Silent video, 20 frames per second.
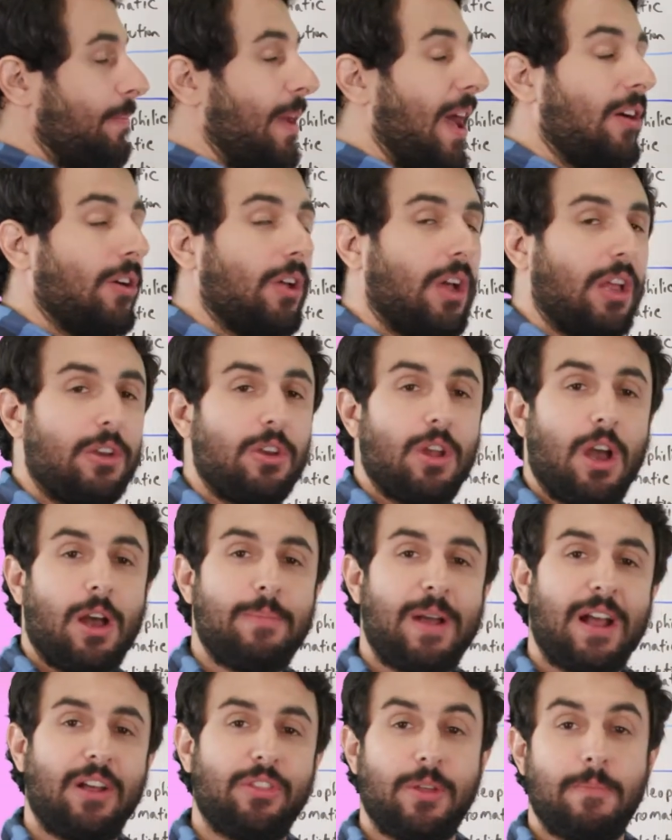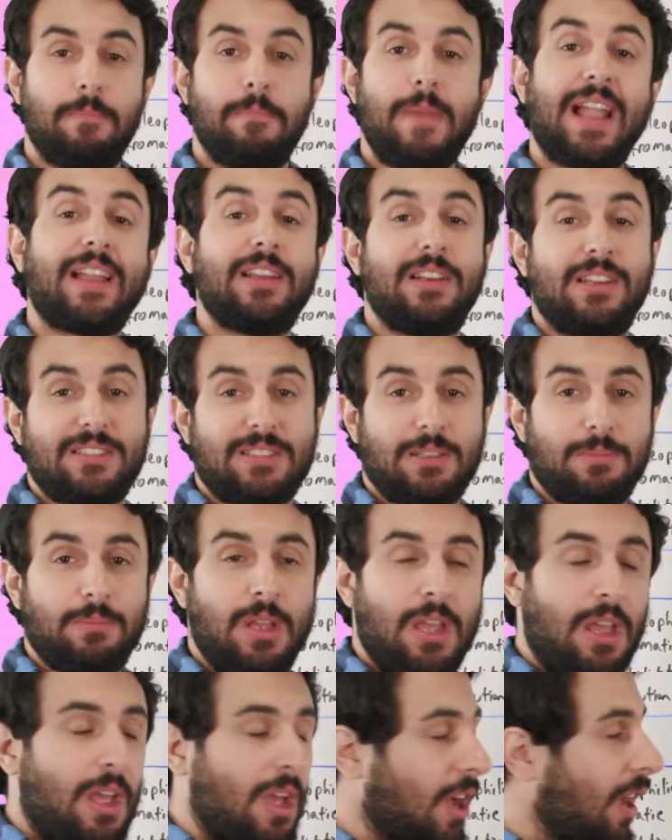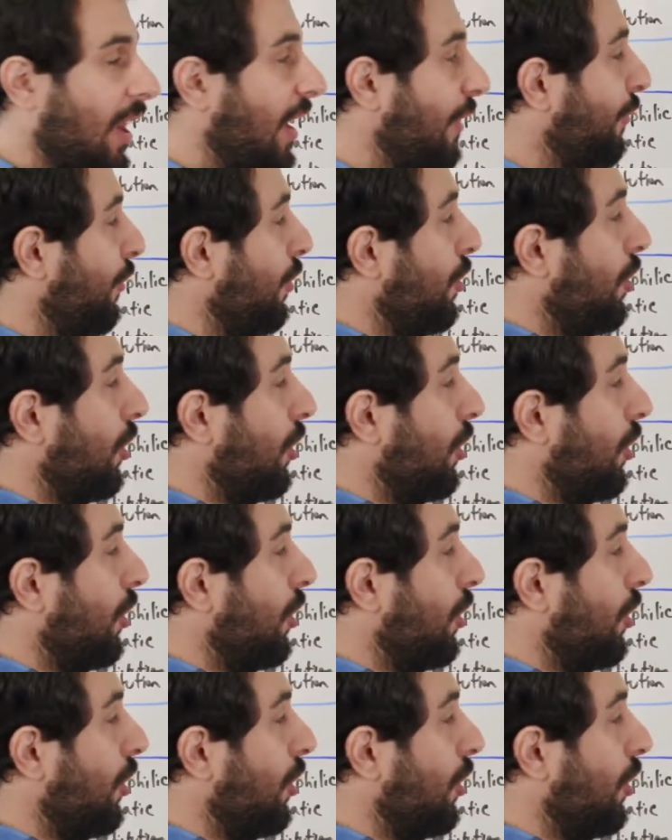about the mechanism for